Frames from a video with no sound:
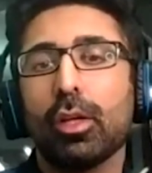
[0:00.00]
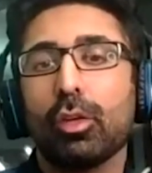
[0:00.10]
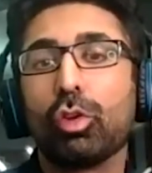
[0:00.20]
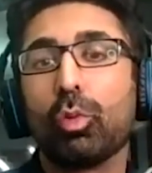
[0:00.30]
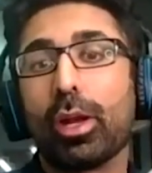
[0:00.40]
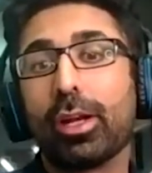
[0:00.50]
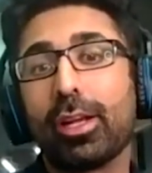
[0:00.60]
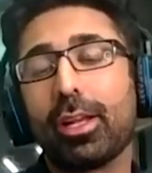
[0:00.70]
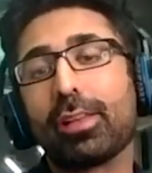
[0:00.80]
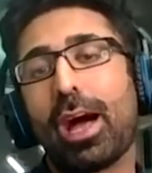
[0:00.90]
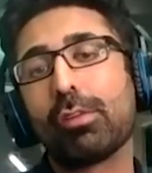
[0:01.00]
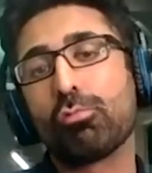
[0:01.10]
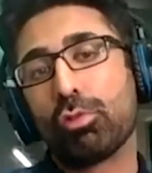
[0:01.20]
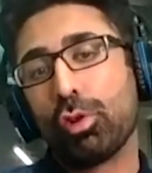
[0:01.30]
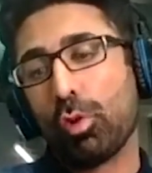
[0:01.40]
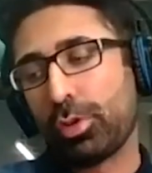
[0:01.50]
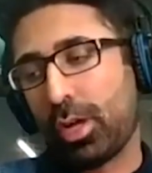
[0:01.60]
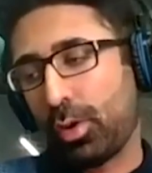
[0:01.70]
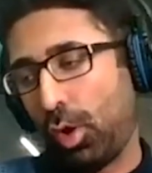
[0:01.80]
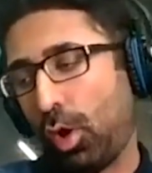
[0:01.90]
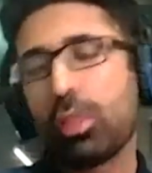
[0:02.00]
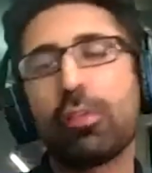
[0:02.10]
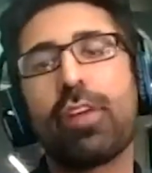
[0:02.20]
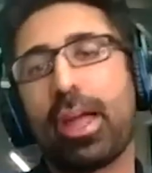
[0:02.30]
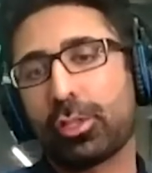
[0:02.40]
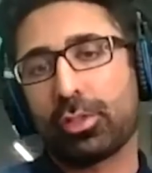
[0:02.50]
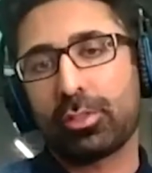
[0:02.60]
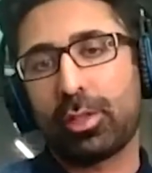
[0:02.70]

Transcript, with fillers: So what I did is I wrote down all the factors.